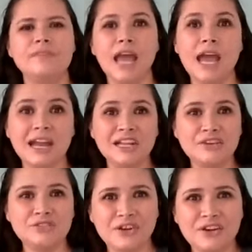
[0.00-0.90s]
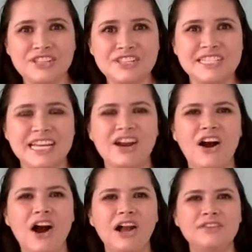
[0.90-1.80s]
And I look forward to seeing
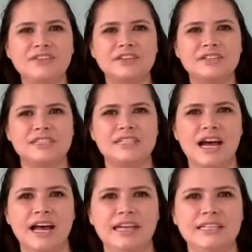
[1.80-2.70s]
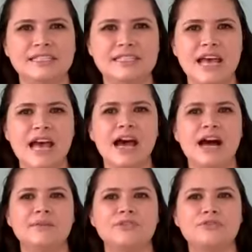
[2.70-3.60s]
all of your designs
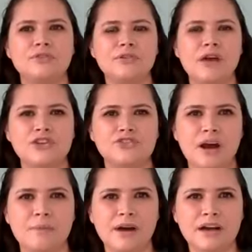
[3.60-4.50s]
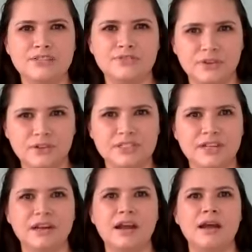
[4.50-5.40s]
through our Dropbox
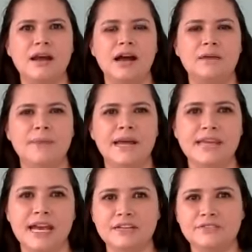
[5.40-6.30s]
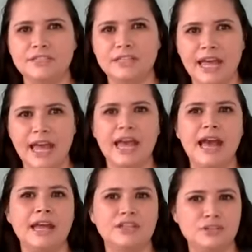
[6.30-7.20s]
folder by the end of today.
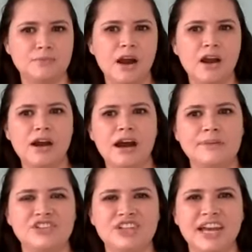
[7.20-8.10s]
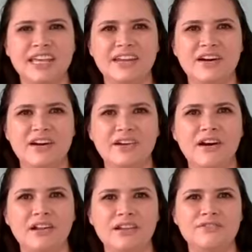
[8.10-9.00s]
And tomorrow I'll be checking on
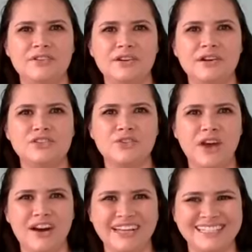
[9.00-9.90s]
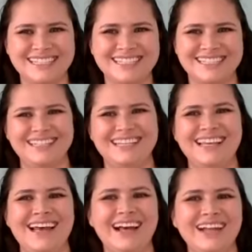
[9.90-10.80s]
all of your drawings.
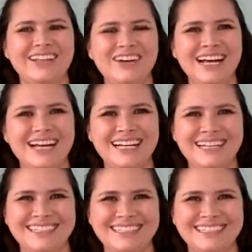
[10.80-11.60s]
Aloha.